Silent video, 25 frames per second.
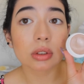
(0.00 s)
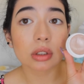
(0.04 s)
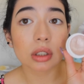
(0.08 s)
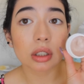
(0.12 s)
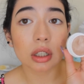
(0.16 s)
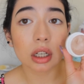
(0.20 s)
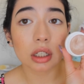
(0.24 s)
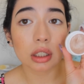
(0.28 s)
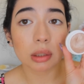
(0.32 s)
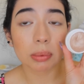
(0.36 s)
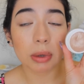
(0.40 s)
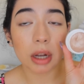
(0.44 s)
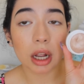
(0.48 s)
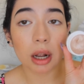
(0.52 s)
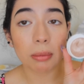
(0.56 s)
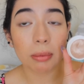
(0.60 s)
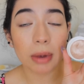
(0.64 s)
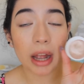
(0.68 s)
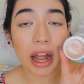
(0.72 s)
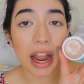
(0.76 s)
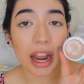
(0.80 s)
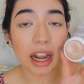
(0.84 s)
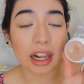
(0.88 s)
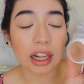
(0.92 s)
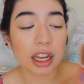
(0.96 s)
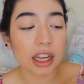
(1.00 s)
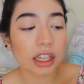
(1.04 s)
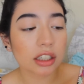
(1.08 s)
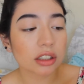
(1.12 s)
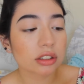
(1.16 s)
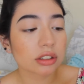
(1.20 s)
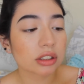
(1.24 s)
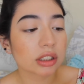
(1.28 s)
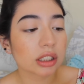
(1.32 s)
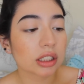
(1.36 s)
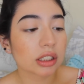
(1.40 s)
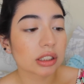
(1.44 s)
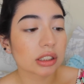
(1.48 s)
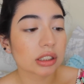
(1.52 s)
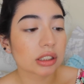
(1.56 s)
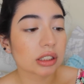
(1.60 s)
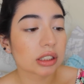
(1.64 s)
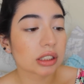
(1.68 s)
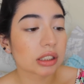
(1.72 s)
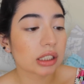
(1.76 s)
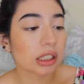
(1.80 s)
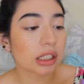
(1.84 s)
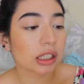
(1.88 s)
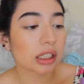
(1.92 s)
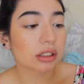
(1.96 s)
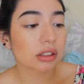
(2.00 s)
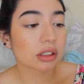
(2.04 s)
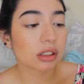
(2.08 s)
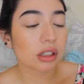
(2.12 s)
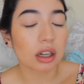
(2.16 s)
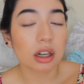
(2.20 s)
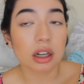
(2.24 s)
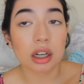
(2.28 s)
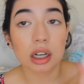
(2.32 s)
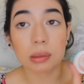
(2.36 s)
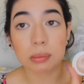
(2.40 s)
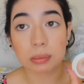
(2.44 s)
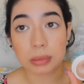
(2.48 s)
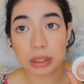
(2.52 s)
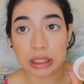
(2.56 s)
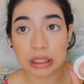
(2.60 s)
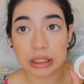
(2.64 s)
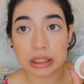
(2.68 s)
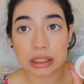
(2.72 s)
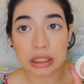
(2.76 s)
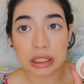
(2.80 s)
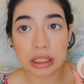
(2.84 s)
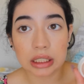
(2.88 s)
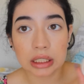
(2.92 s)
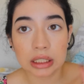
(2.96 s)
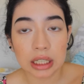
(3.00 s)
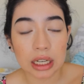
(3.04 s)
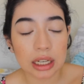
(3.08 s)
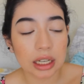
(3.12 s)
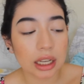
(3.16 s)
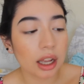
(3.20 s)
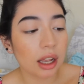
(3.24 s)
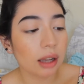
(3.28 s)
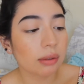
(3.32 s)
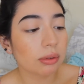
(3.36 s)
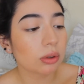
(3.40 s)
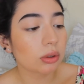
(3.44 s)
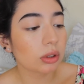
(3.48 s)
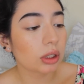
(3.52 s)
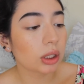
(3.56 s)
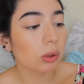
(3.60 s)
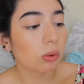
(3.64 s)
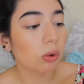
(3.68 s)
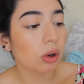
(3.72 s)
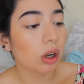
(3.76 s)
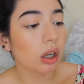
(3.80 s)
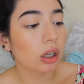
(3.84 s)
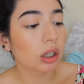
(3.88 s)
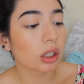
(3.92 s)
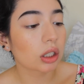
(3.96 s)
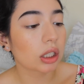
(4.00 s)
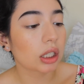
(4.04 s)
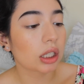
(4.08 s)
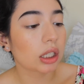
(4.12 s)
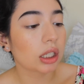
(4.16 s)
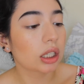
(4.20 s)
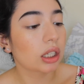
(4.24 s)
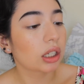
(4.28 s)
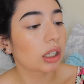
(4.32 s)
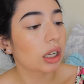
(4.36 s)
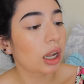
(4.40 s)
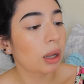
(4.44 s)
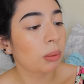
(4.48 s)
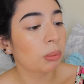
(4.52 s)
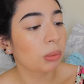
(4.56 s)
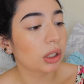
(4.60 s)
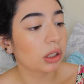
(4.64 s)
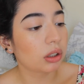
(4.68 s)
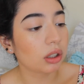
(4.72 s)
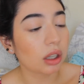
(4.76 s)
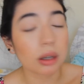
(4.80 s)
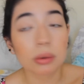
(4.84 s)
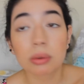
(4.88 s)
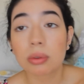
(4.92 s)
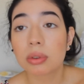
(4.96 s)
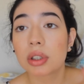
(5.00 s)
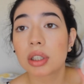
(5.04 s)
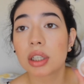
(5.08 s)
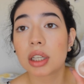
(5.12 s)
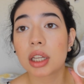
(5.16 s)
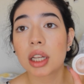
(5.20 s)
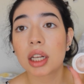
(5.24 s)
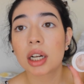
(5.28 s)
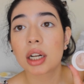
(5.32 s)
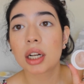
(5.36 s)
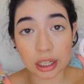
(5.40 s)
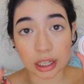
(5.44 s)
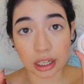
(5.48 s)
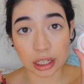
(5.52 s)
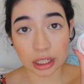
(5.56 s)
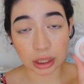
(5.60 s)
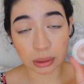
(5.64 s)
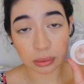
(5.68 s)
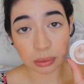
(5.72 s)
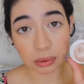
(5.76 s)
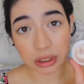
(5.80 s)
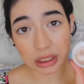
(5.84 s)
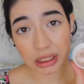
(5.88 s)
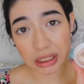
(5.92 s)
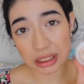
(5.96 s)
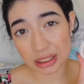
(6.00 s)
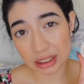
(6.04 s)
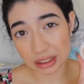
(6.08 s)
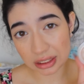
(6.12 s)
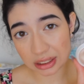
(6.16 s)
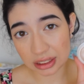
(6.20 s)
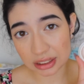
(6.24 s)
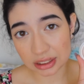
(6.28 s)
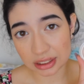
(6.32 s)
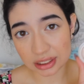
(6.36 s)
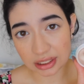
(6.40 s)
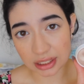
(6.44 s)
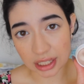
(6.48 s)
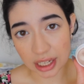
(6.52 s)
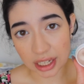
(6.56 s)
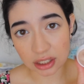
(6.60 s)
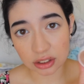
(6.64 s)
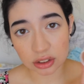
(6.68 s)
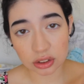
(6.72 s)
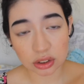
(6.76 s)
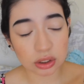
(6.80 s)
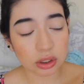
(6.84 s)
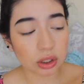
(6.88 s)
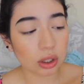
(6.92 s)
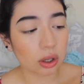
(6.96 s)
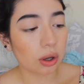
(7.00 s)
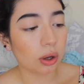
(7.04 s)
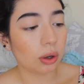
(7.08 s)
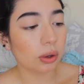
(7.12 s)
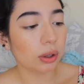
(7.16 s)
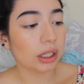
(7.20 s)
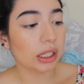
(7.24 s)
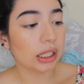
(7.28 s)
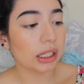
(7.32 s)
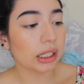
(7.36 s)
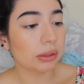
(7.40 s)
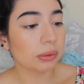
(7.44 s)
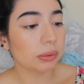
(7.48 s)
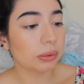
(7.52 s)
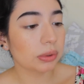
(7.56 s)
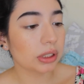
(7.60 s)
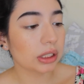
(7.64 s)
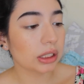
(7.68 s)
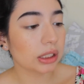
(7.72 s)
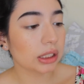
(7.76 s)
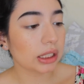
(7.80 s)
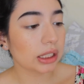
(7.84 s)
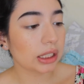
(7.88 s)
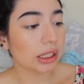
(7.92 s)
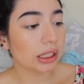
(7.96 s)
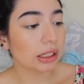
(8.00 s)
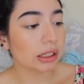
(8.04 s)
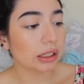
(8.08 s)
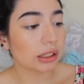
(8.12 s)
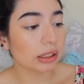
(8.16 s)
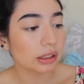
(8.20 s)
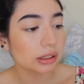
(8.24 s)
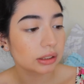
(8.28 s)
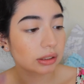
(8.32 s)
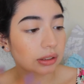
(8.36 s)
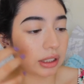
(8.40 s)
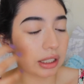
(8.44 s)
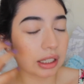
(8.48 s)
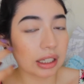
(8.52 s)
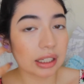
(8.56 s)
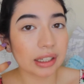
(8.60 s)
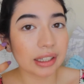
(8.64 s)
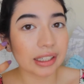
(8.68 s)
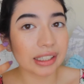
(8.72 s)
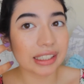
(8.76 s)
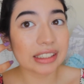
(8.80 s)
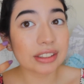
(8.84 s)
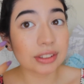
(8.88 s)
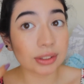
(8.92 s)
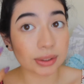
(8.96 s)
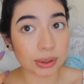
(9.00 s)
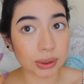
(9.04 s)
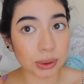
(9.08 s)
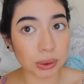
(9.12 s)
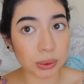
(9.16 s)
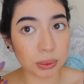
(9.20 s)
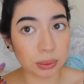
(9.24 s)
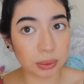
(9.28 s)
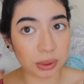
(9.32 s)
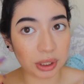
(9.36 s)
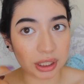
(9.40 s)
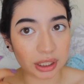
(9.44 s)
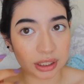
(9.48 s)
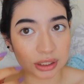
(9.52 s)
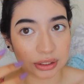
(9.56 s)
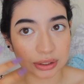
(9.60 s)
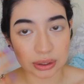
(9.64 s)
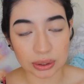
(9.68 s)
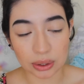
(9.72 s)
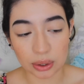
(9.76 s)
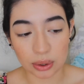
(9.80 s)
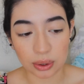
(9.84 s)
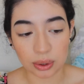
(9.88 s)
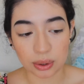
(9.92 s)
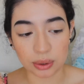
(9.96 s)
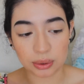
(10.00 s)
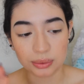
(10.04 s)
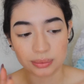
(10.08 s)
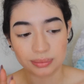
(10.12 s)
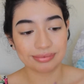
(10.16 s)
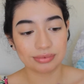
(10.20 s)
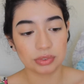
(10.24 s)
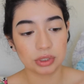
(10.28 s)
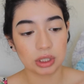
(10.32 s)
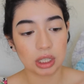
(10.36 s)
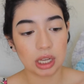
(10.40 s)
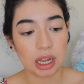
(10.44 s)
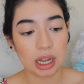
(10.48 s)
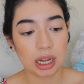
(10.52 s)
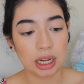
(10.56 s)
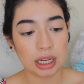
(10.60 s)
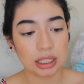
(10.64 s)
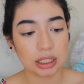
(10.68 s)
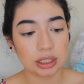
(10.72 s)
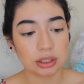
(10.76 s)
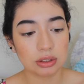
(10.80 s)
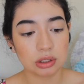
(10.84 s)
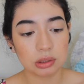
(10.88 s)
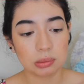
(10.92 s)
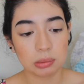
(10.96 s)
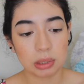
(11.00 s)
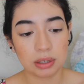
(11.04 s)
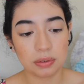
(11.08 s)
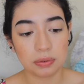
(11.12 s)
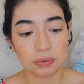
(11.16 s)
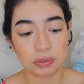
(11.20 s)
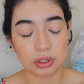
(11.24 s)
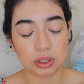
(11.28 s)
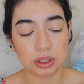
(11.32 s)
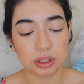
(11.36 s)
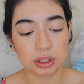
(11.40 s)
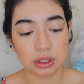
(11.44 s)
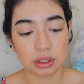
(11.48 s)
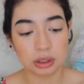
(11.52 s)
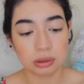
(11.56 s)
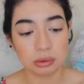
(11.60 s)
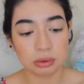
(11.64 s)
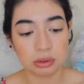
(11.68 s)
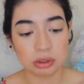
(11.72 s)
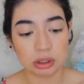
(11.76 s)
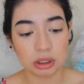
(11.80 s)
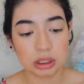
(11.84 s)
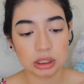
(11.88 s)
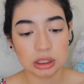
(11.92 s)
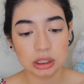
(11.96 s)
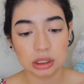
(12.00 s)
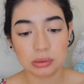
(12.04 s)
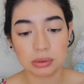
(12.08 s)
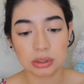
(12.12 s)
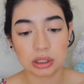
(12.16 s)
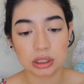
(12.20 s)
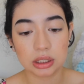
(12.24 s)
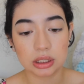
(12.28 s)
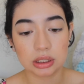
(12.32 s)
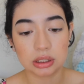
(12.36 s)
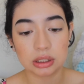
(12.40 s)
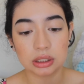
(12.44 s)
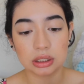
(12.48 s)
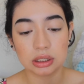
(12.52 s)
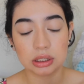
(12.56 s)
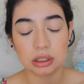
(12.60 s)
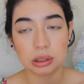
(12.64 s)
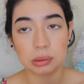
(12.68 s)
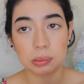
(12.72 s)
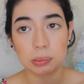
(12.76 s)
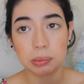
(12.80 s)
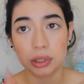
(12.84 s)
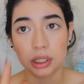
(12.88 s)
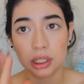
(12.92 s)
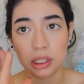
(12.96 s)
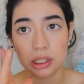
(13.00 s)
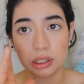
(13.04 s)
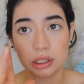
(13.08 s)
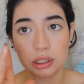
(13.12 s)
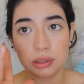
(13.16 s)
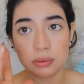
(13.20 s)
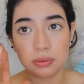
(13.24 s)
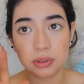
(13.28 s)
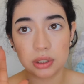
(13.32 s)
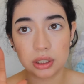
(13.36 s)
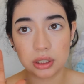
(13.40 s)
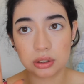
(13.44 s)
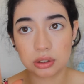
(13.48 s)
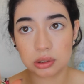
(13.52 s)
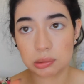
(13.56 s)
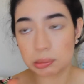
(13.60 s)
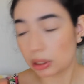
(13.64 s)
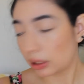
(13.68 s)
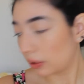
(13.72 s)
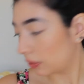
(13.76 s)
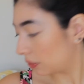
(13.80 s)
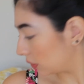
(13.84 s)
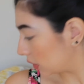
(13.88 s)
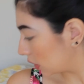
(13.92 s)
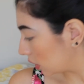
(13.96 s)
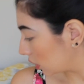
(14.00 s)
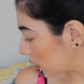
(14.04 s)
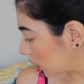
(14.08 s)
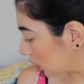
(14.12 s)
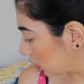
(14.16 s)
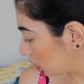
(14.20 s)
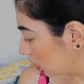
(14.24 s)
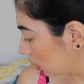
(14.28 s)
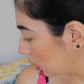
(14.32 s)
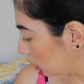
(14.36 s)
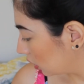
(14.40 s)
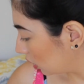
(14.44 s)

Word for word: Colourpop highlighters, and these things are amazing. I have only one and I'm in love with it. It really doesn't set, so it really it's dewy, so I use my finger with this because it's better if I use my finger.